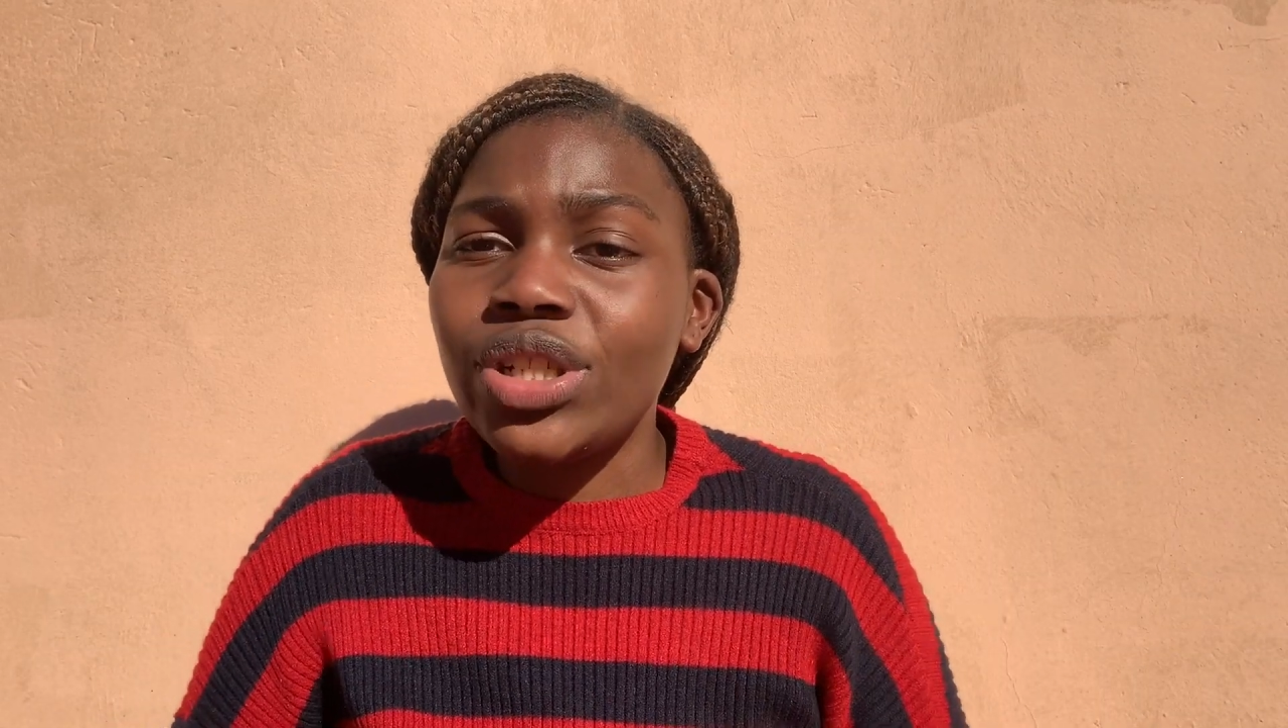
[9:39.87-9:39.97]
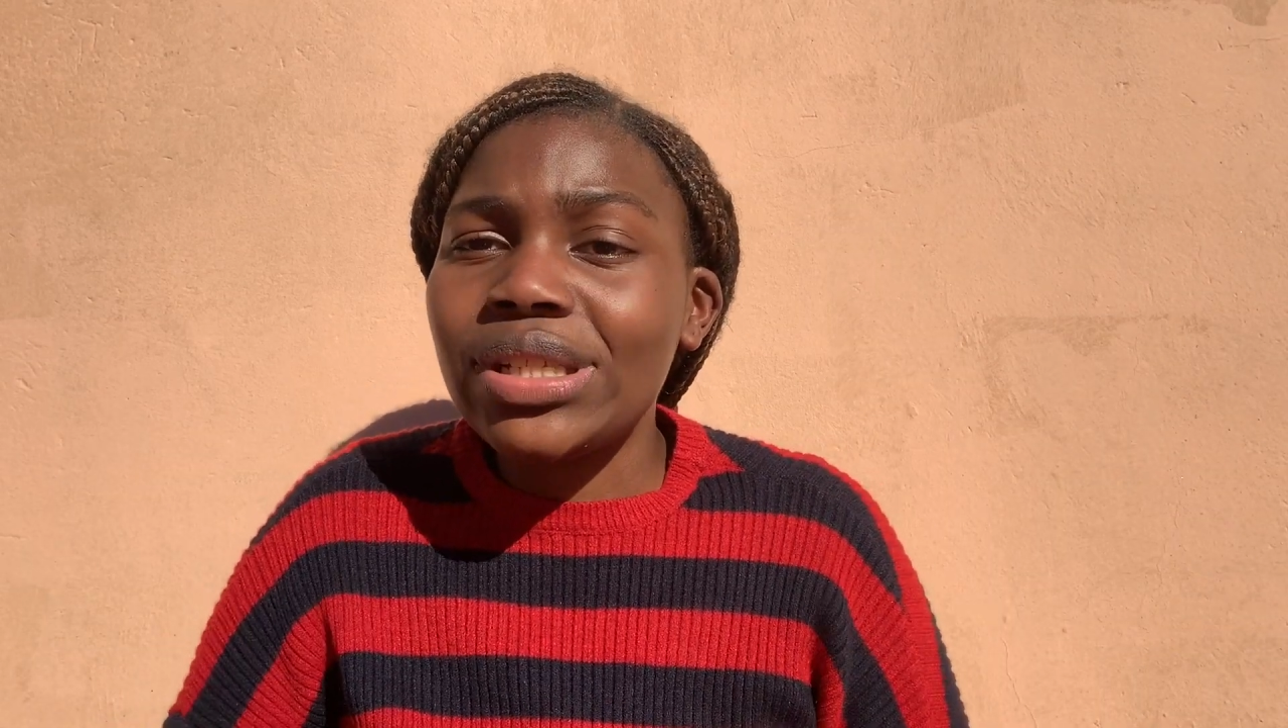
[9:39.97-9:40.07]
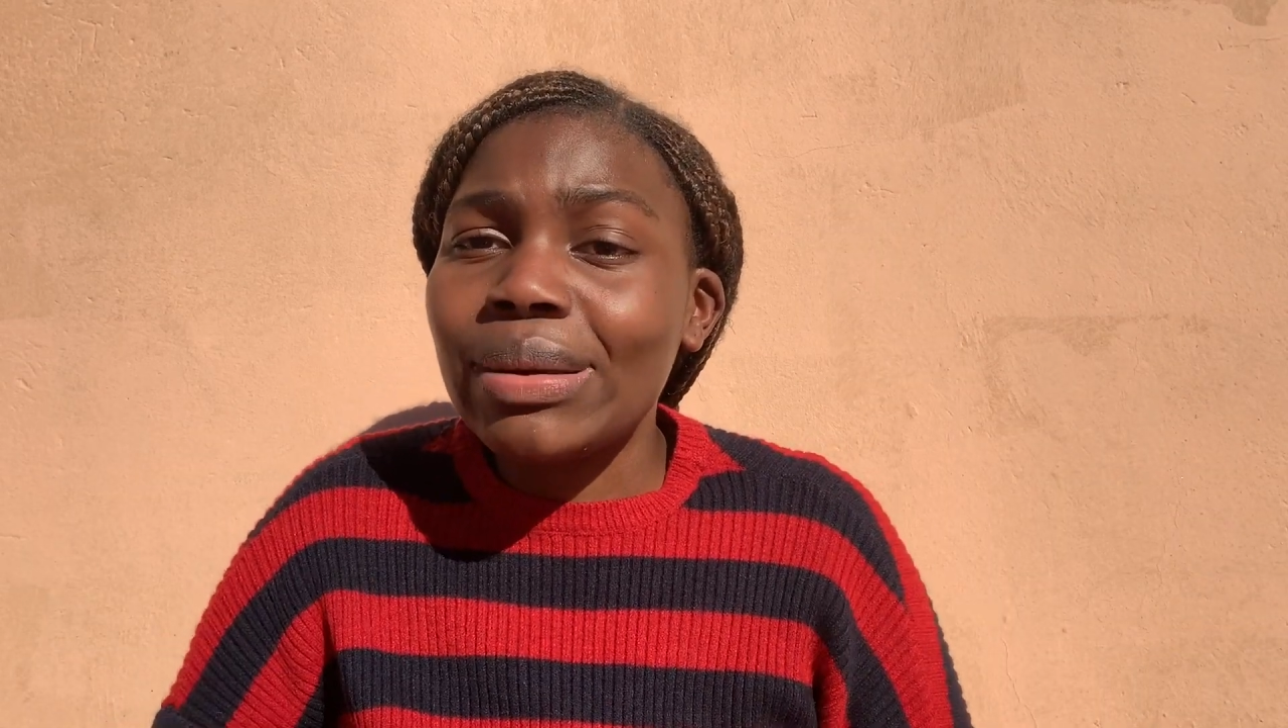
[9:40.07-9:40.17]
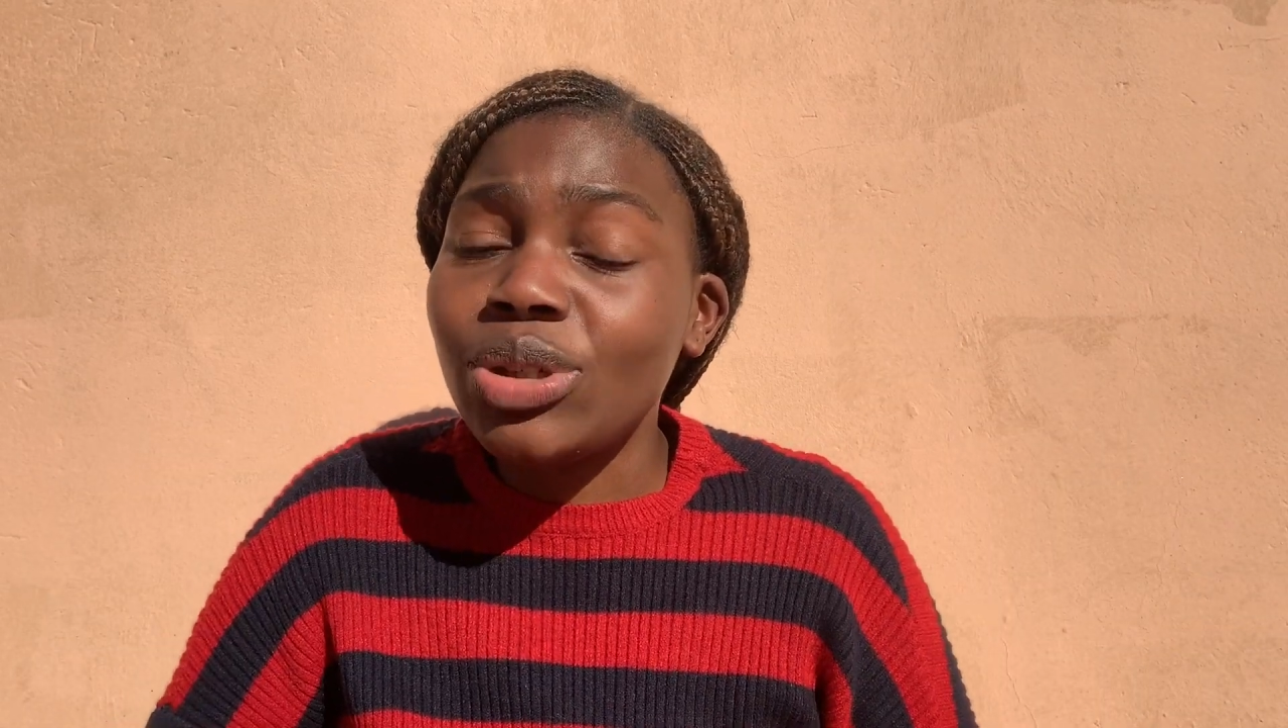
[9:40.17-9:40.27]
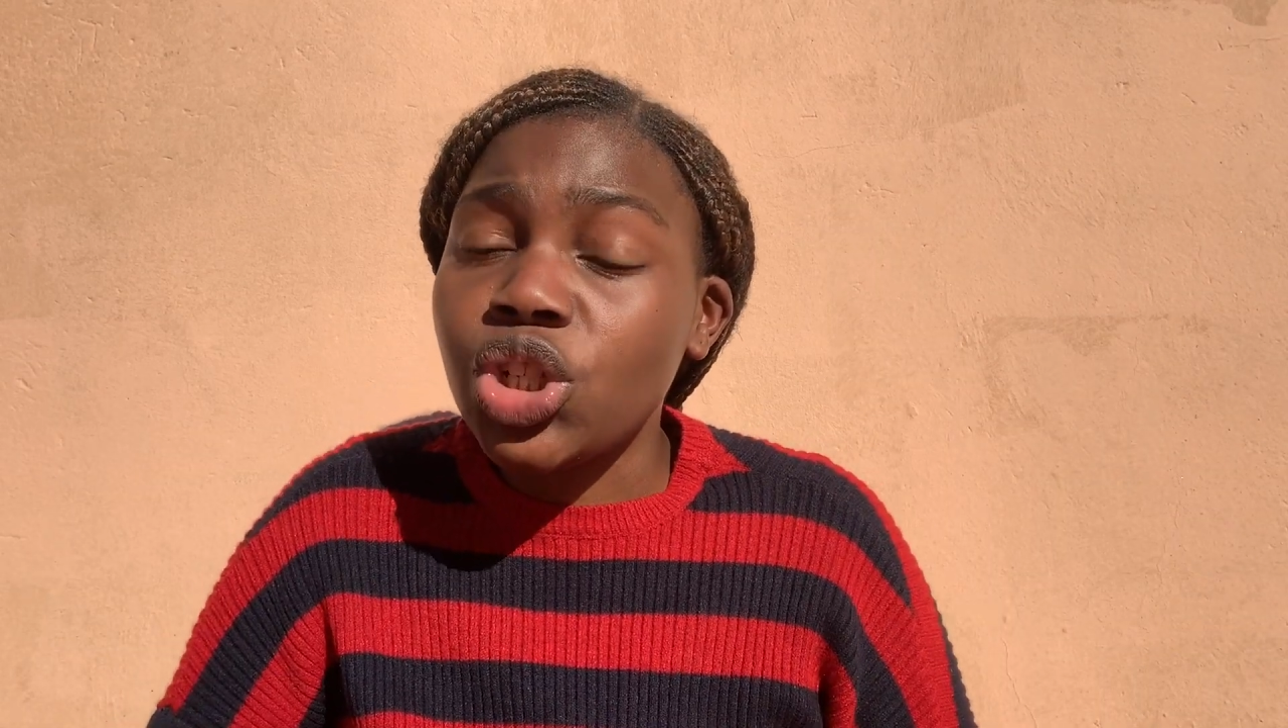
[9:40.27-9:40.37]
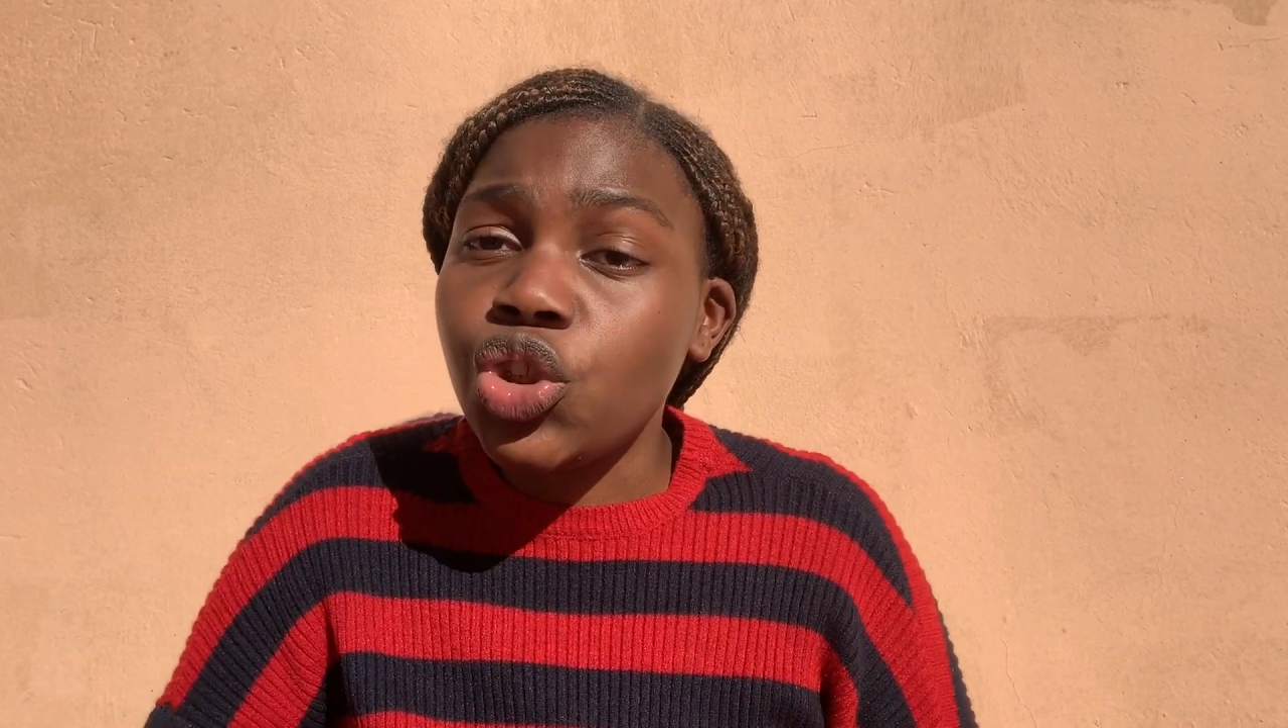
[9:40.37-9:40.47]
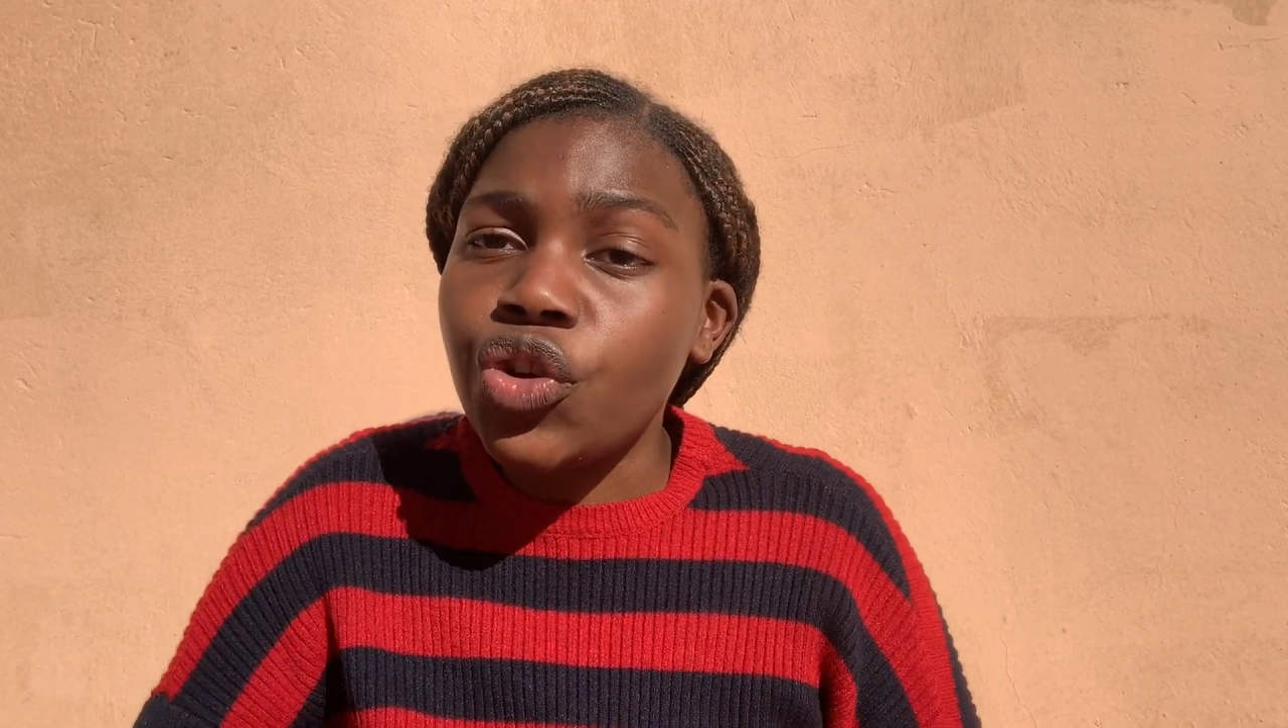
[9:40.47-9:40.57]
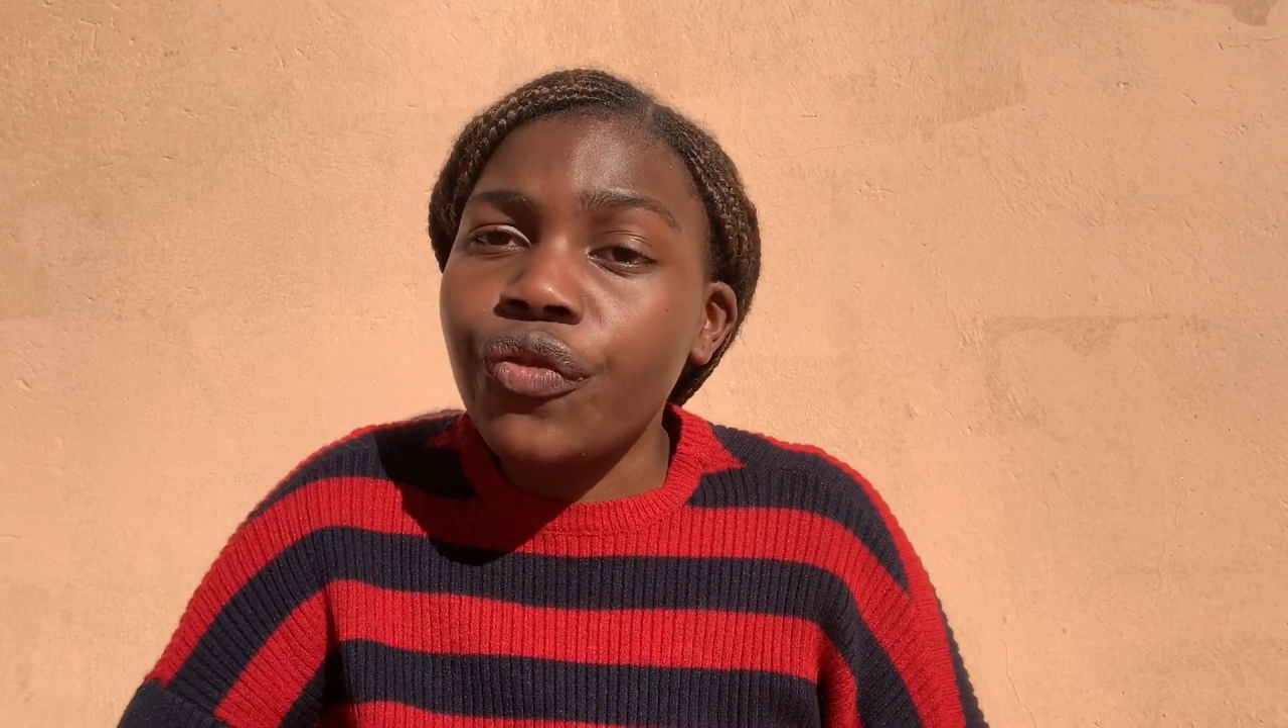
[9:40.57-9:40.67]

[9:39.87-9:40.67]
subjects you're